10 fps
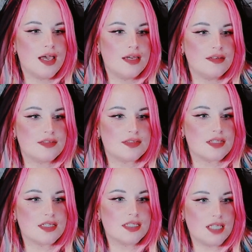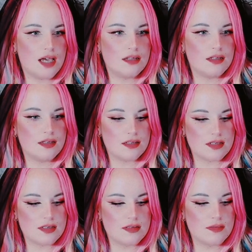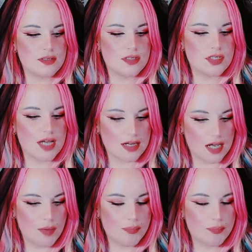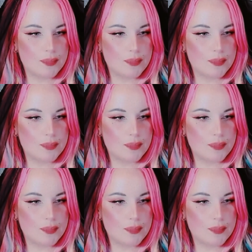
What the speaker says: his son dug up,